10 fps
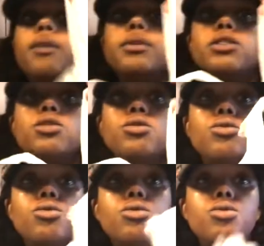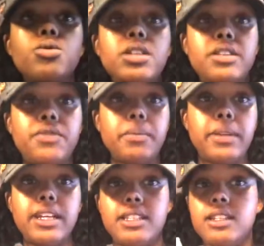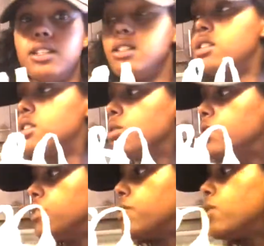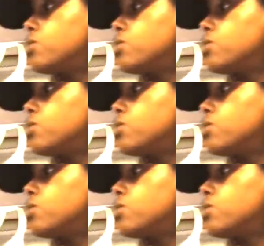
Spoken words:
I went to 3 different places, 3 different